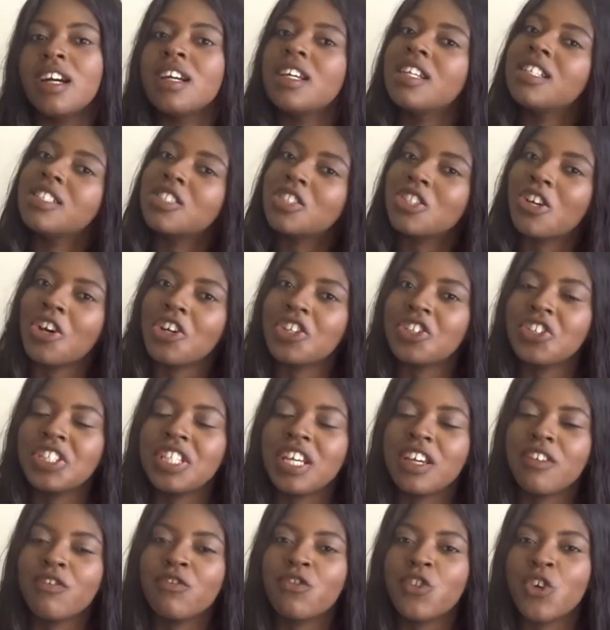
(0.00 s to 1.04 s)
it's going to
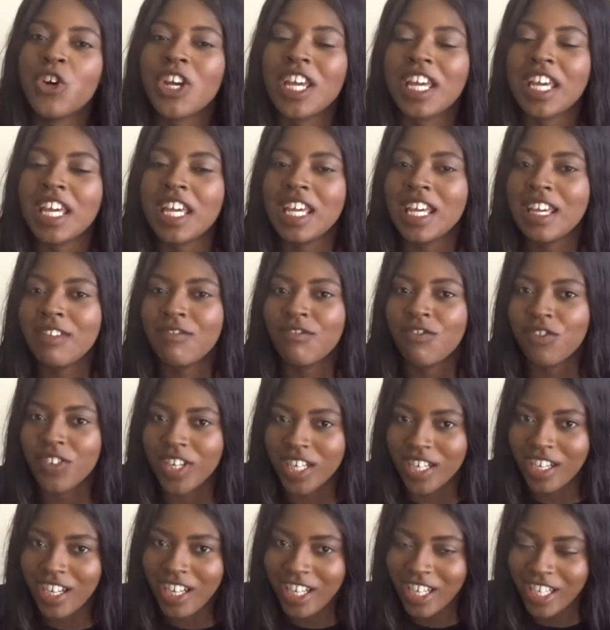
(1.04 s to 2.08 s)
take
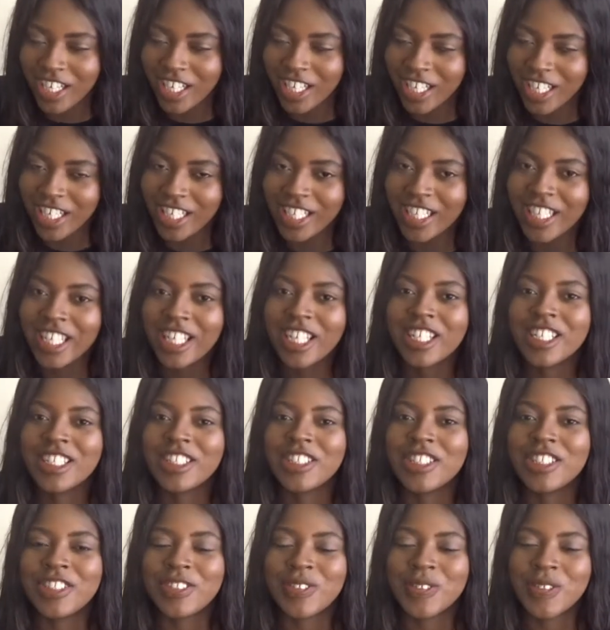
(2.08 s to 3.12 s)
forever
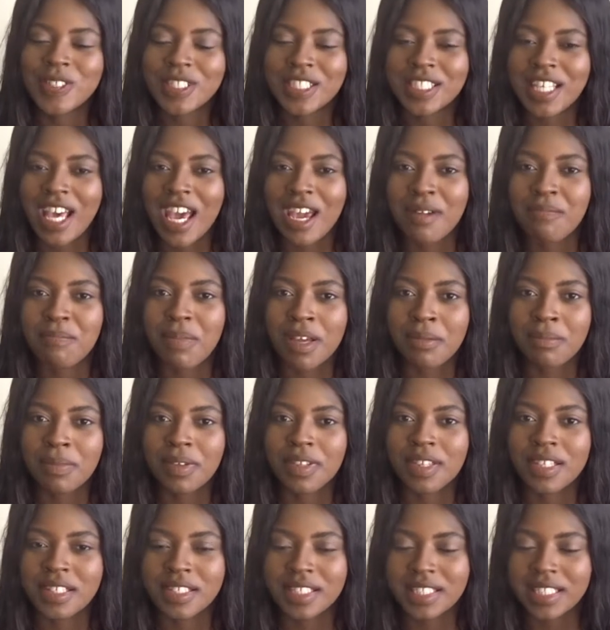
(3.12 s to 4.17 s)
to
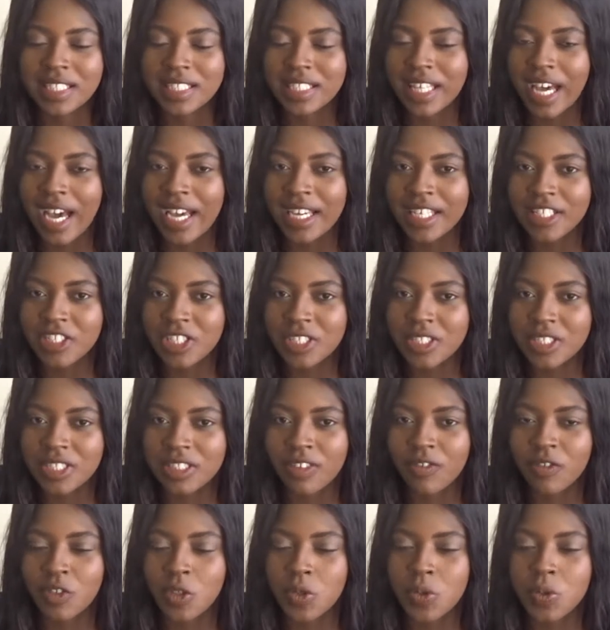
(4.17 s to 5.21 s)
sandpaper this entire chest
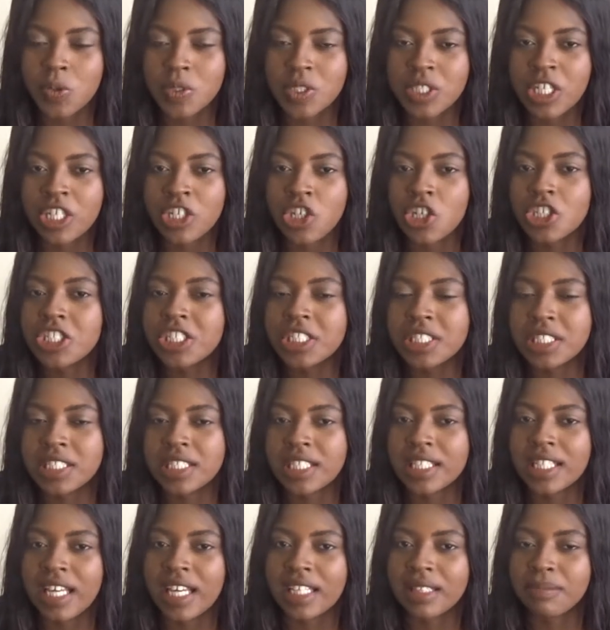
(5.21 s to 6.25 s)
of drawers, and not
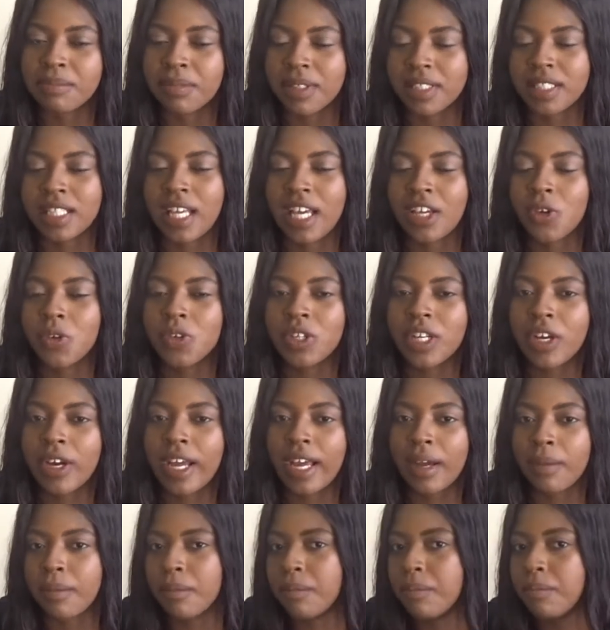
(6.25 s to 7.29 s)
just that, but I could
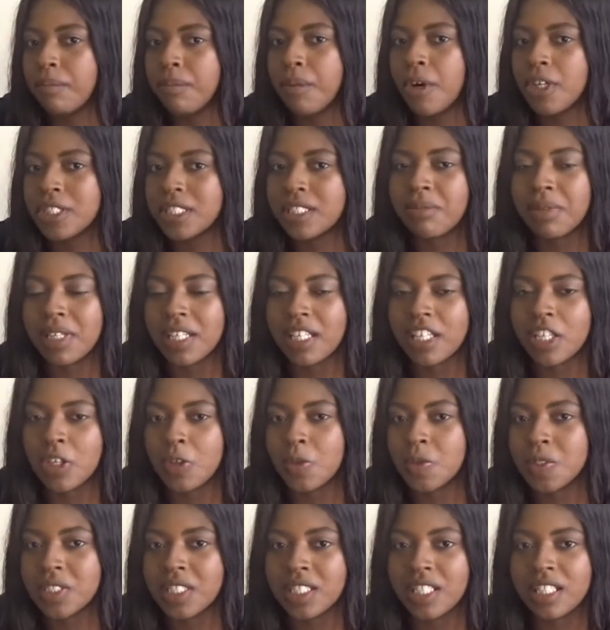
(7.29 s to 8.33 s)
possibly
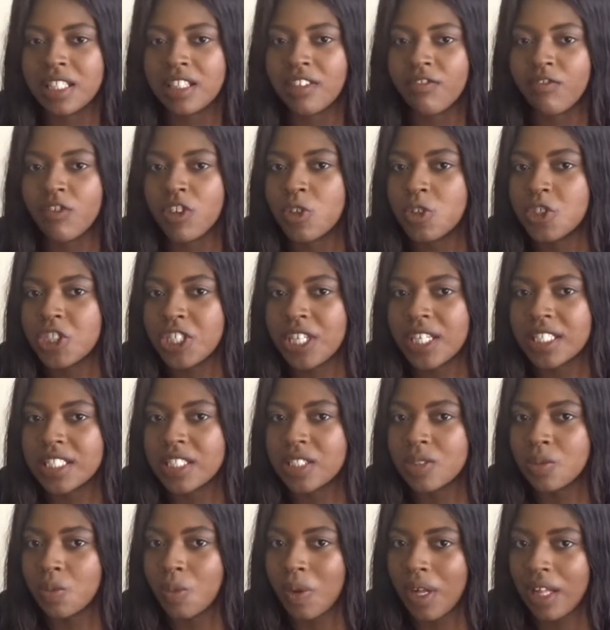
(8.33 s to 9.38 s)
use it in the future
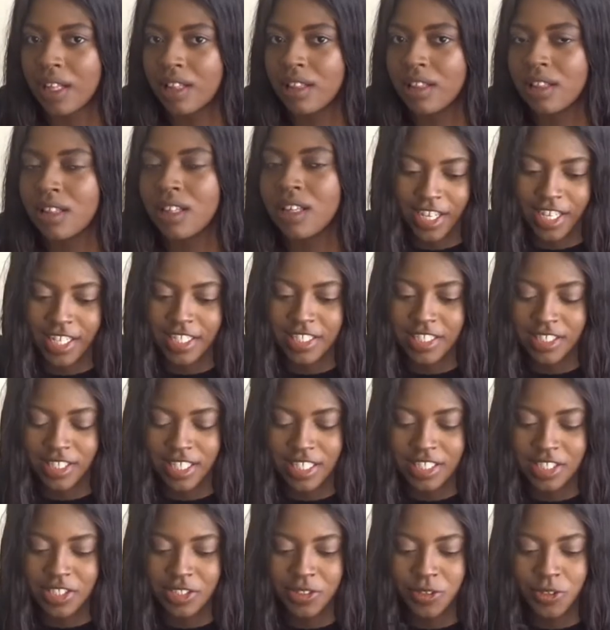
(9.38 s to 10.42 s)
as well. Okay, so
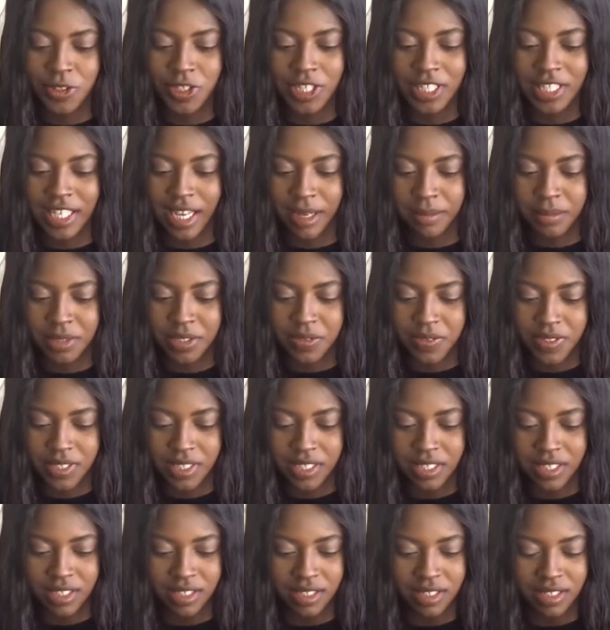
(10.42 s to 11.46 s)
that's cool. It comes with
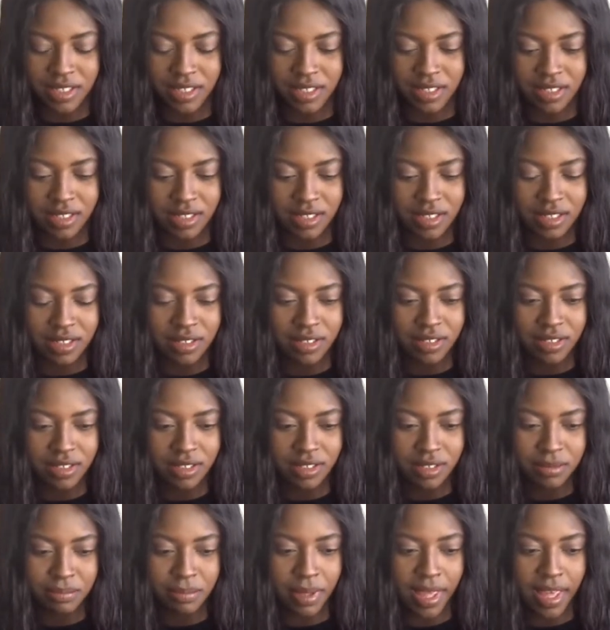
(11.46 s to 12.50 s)
a
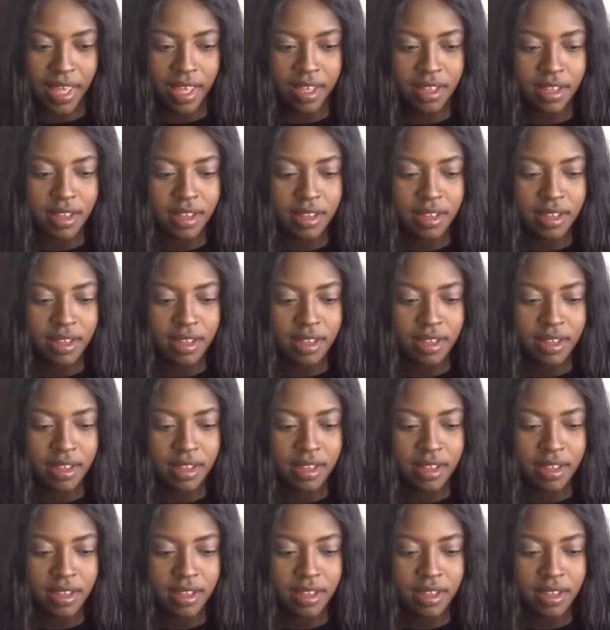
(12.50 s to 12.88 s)
bag.